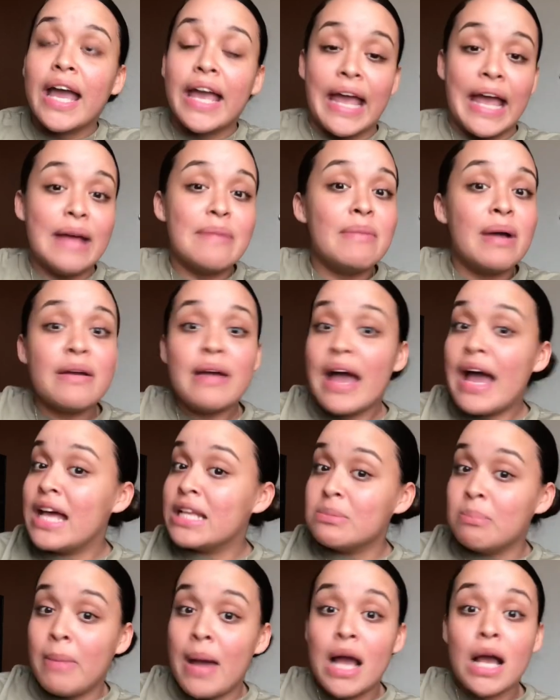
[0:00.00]
get my
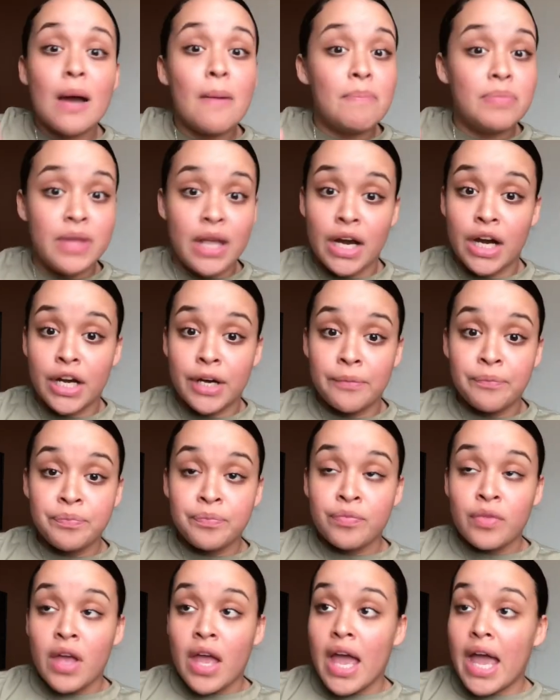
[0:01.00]
ass back up there
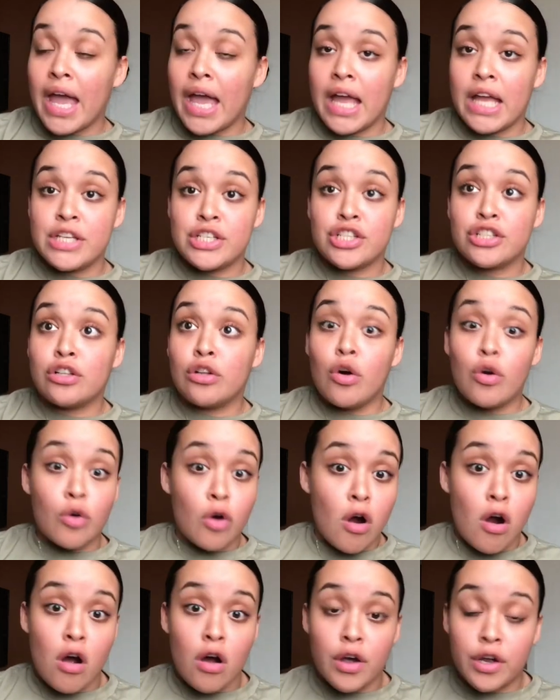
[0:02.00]
and just low
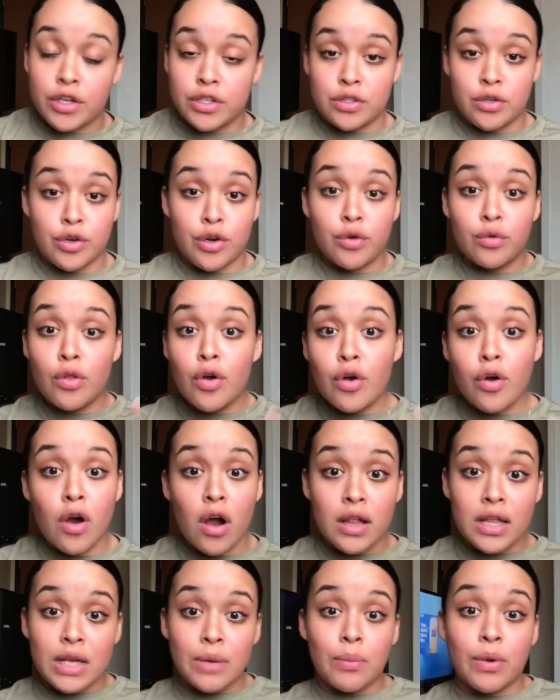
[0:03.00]
crawl. So you're low
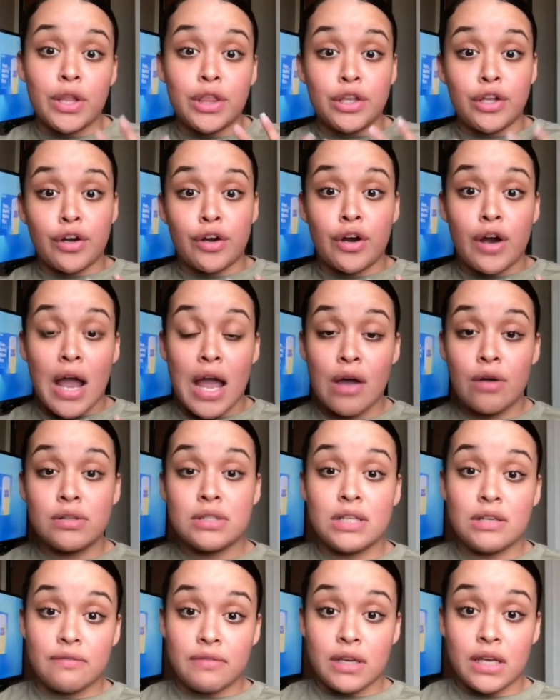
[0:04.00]
crawling with your
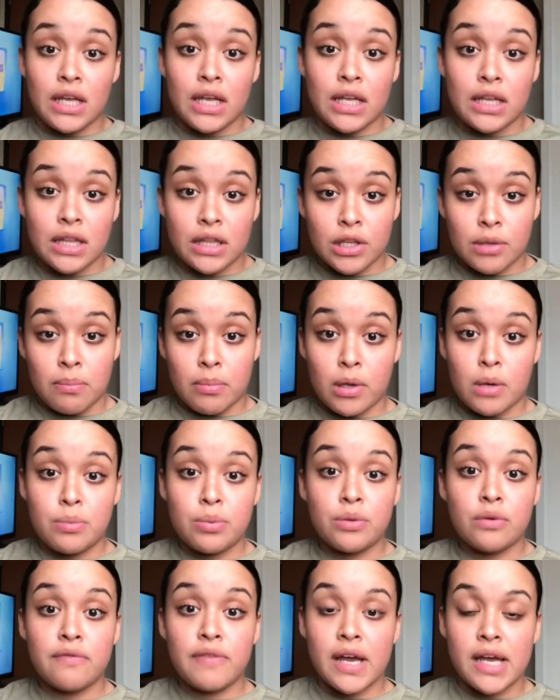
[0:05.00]
LTV, like your
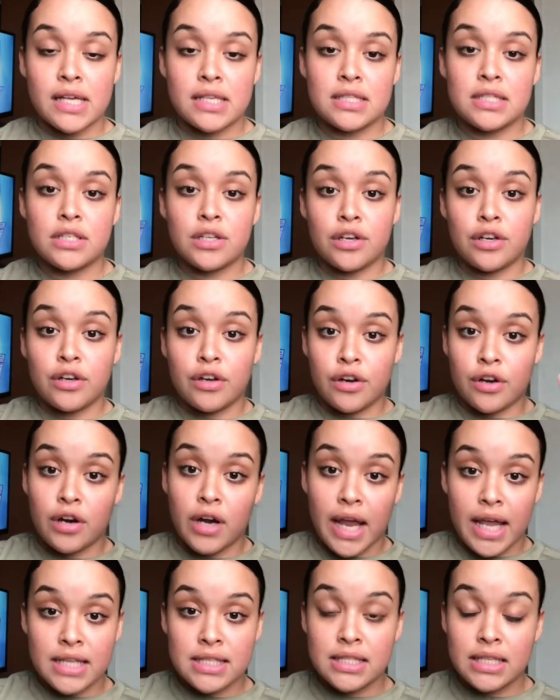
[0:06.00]
bulletproof vest, your
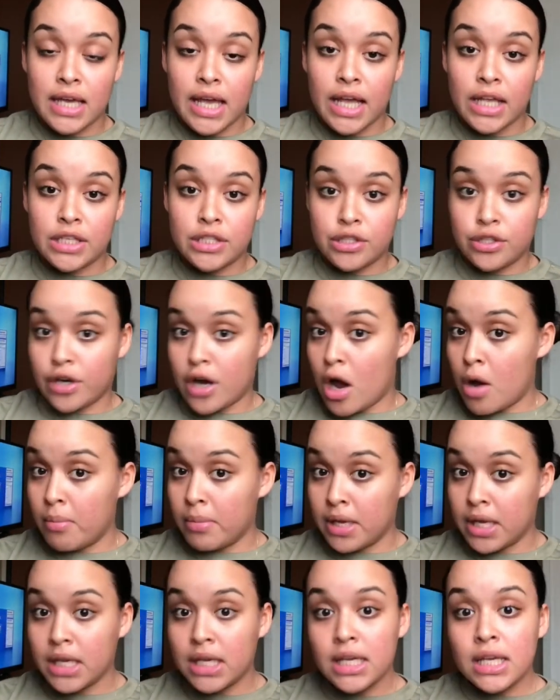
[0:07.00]
ACH, your
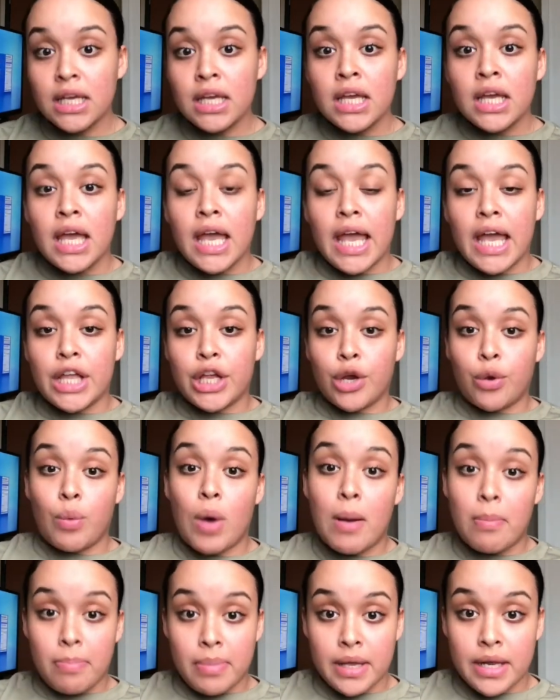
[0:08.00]
helmet, and your
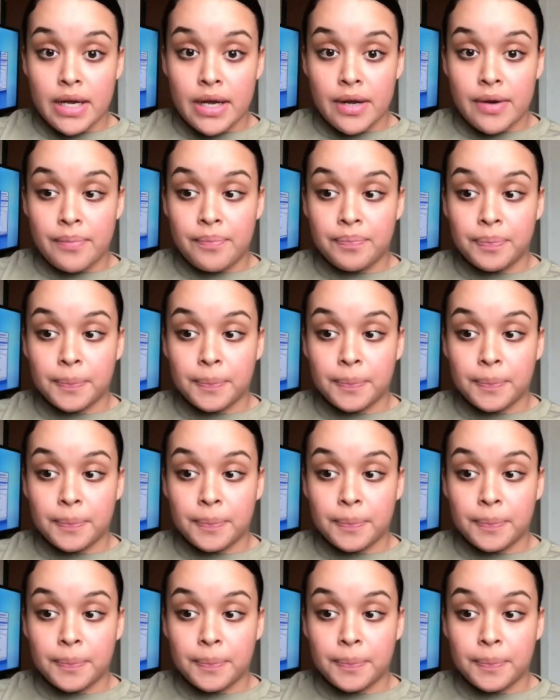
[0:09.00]
weapon.